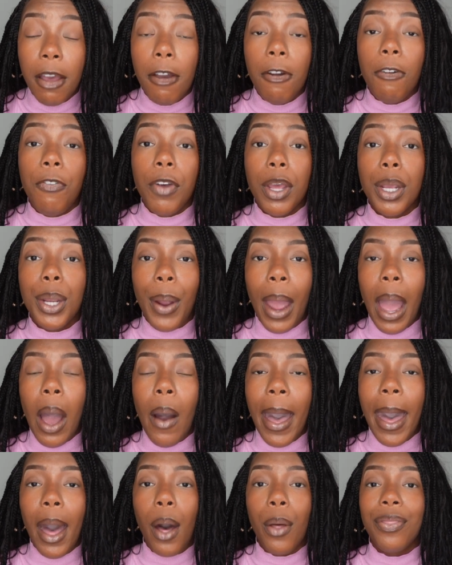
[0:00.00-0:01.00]
Figure
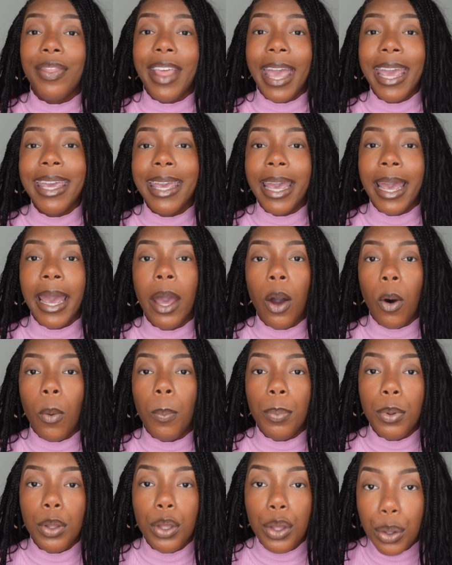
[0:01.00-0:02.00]
out how they can
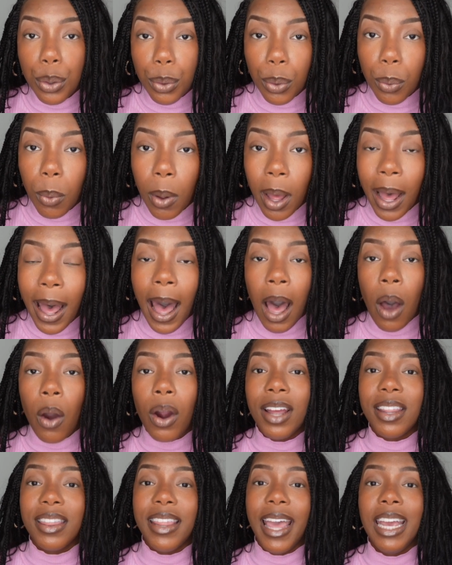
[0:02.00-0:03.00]
help you. How
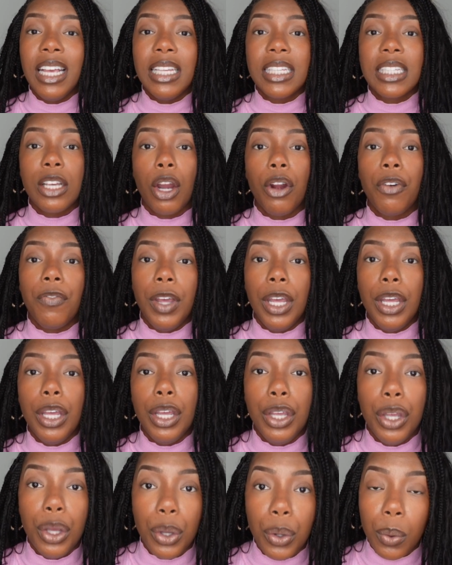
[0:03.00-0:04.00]
are they
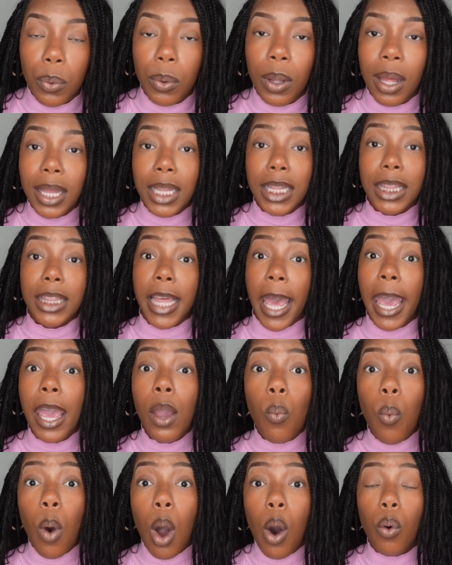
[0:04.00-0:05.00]
serving you?
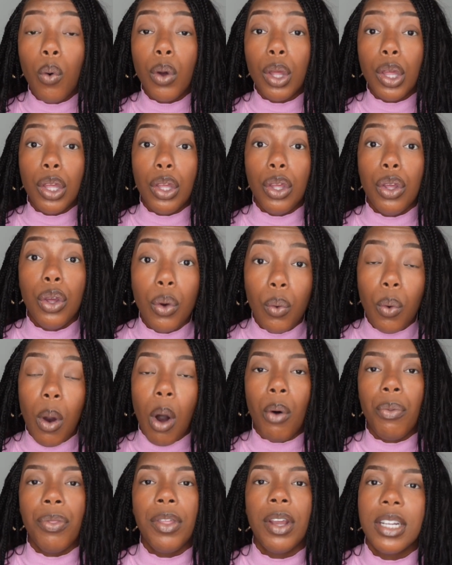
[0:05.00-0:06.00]
They want you
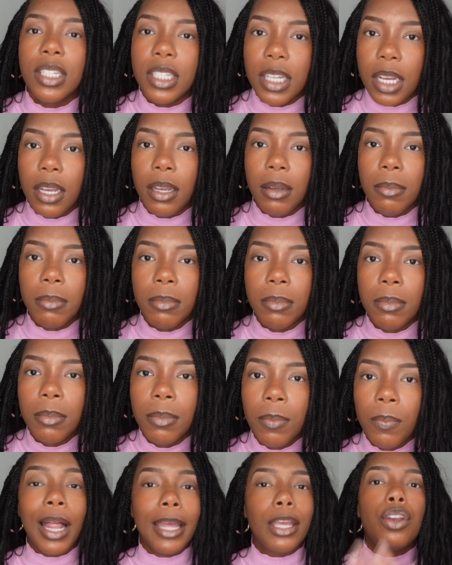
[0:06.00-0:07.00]
on their team.
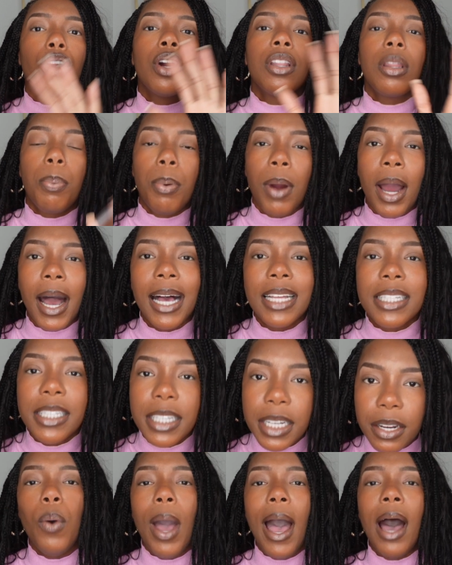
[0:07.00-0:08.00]
Like, you're the prize
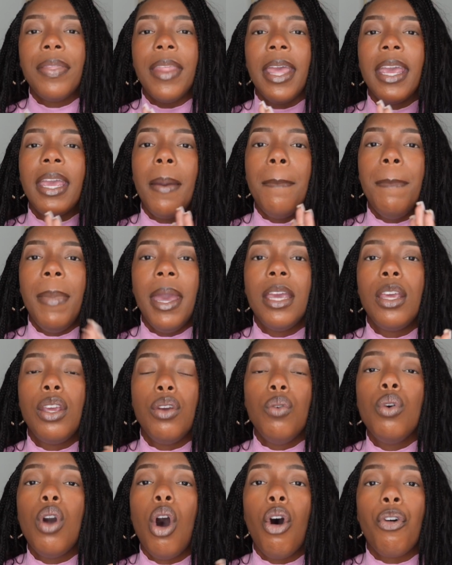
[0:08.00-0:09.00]
here. How they can make
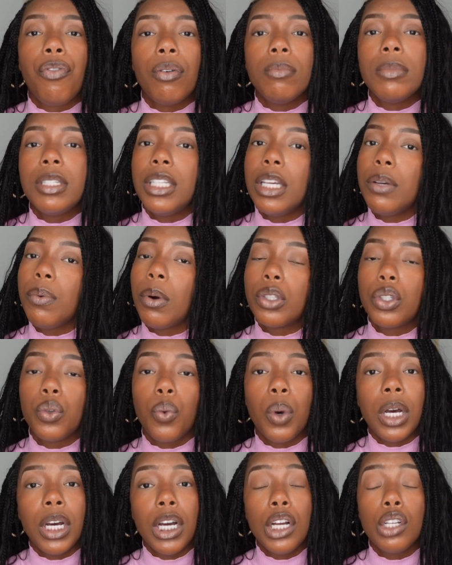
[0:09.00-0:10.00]
you go from 0 to
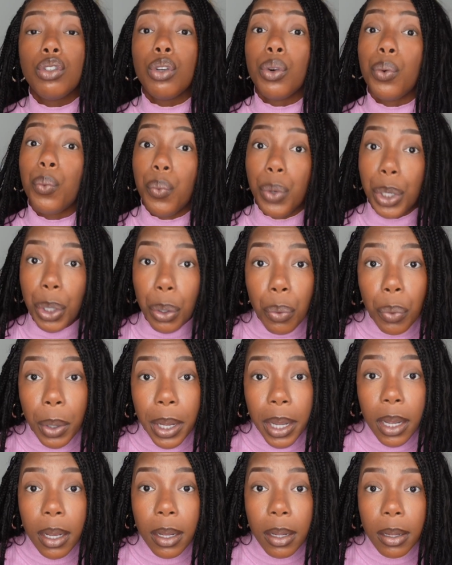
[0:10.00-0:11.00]
100 real
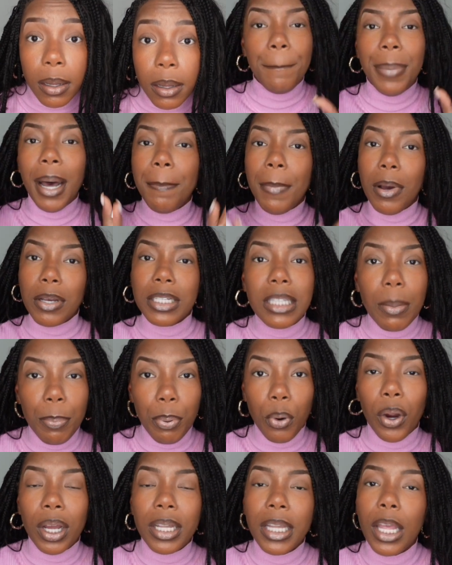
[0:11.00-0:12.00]
quick. But most
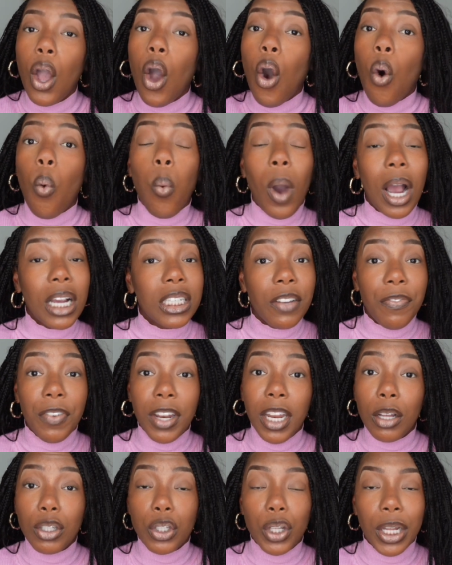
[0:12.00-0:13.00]
importantly, watch the
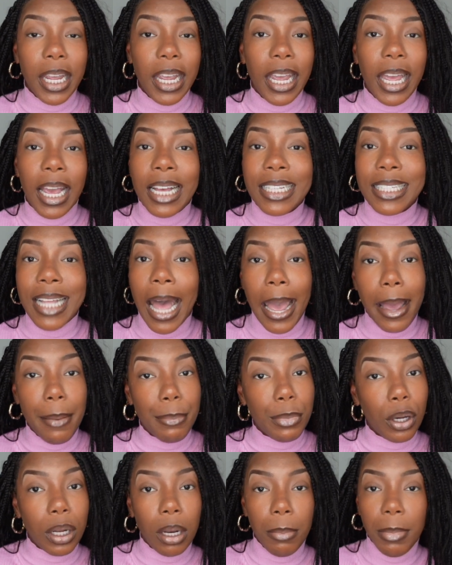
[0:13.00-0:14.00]
video to the end because I
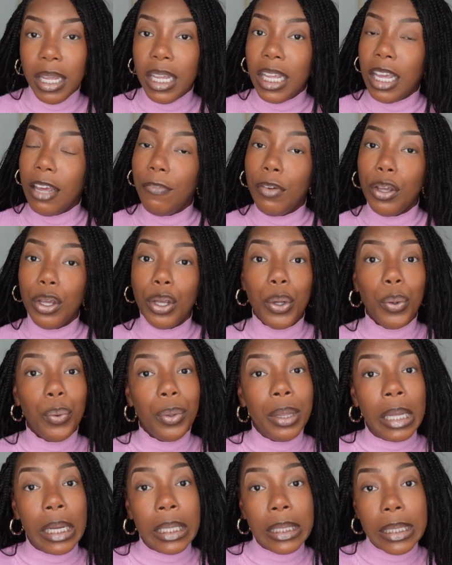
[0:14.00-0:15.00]
am going to be giving you
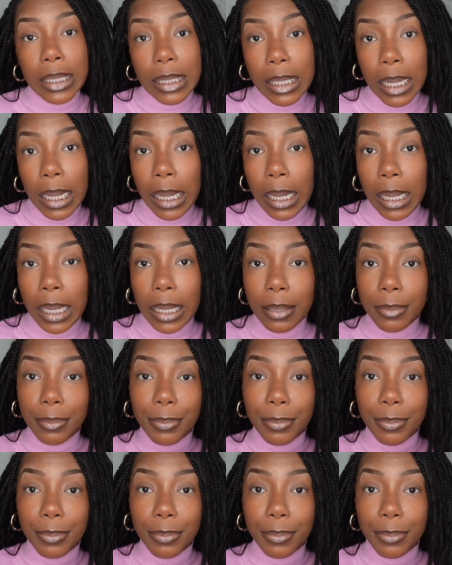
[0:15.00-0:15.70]
the tea.